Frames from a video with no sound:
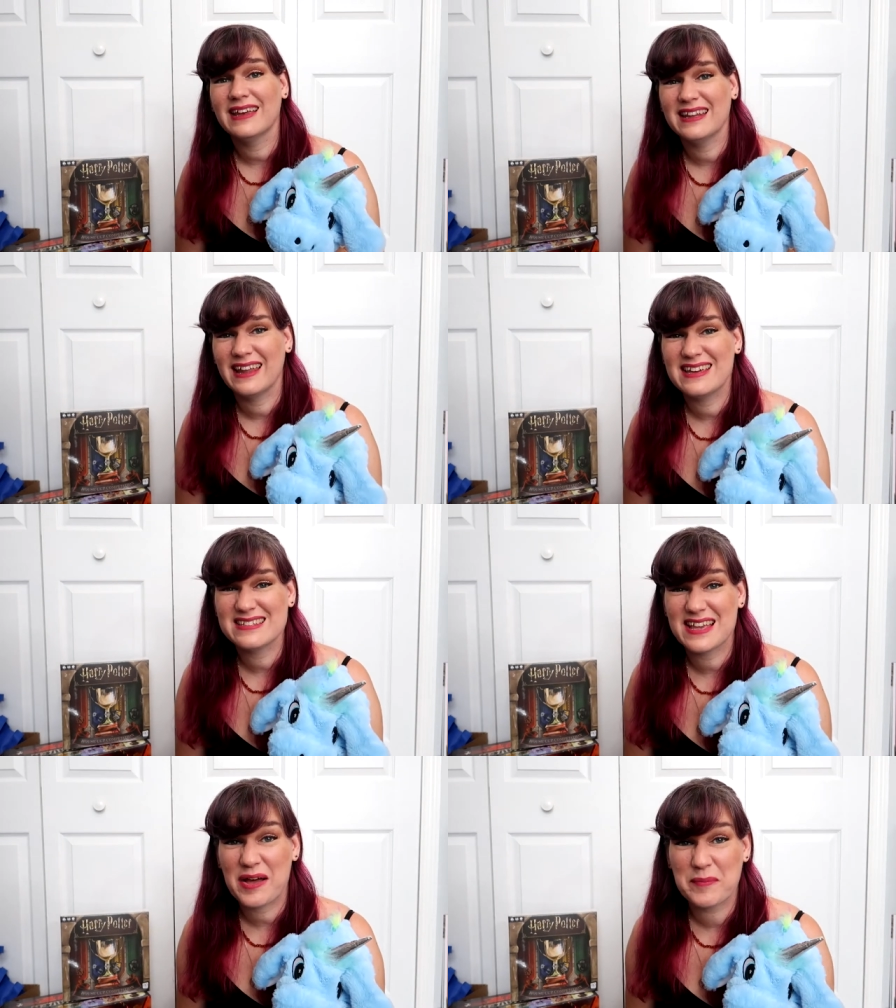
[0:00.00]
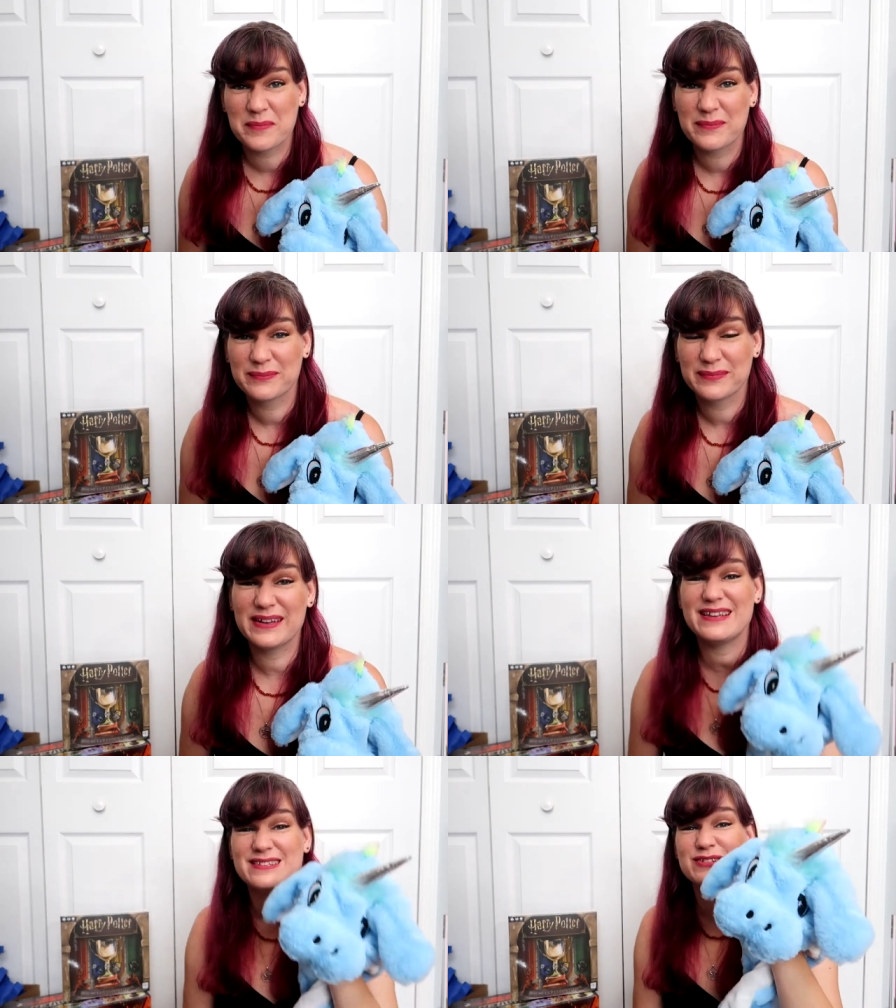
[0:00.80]
It lights up.
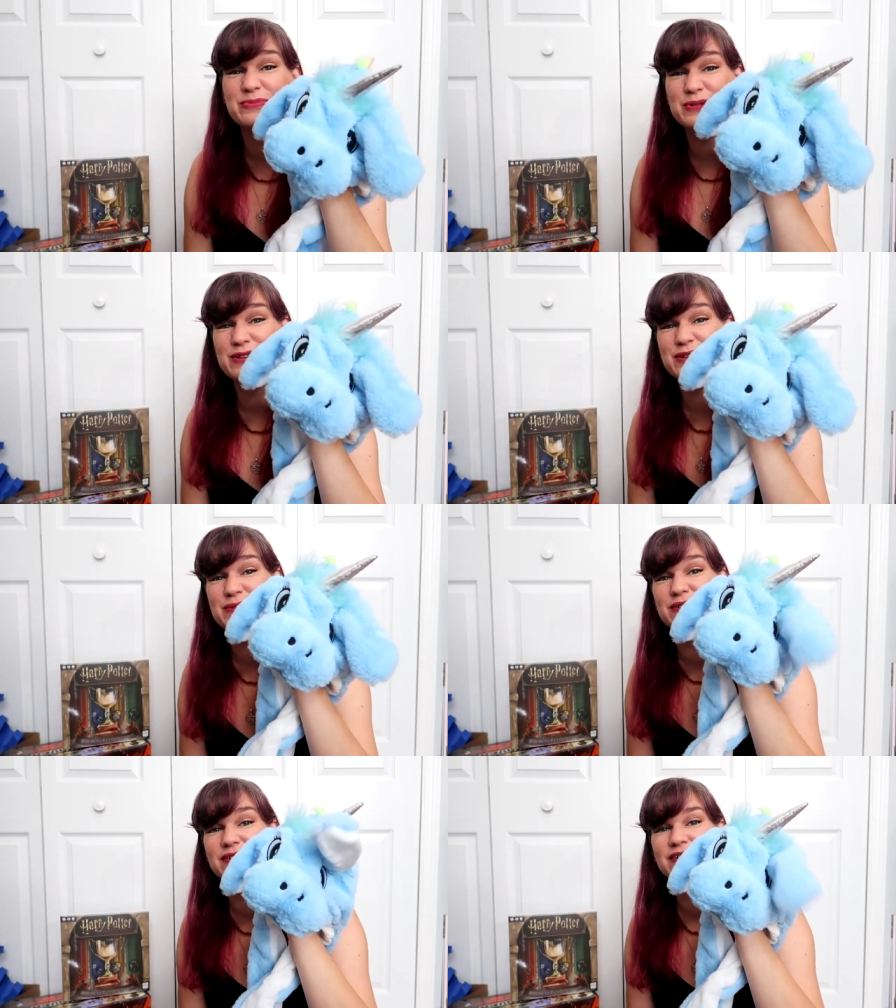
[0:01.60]
It's super cute.